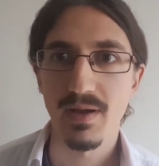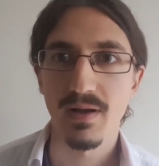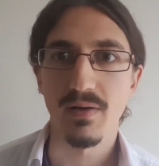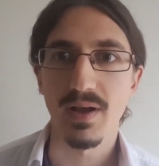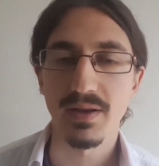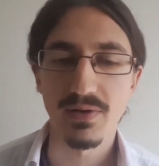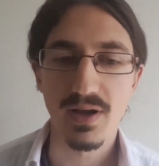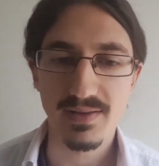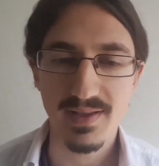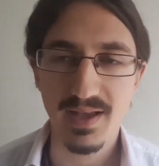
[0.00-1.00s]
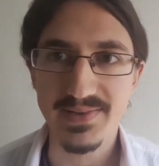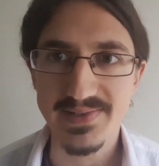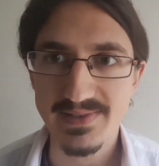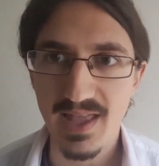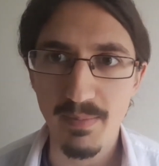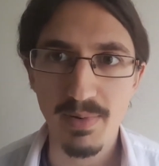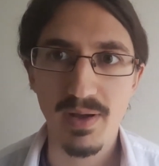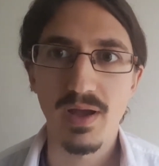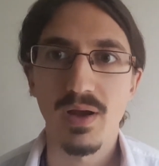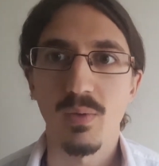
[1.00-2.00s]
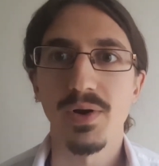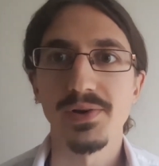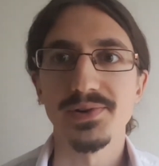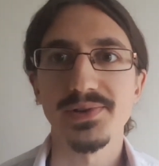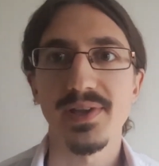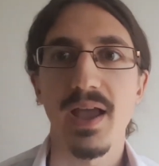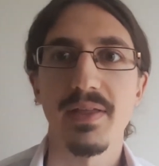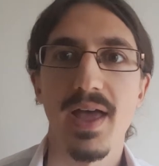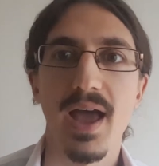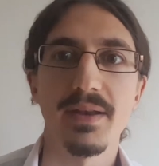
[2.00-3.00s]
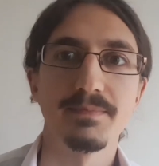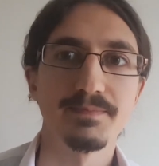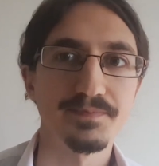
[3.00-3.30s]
All right? You gotta take a step where you say that,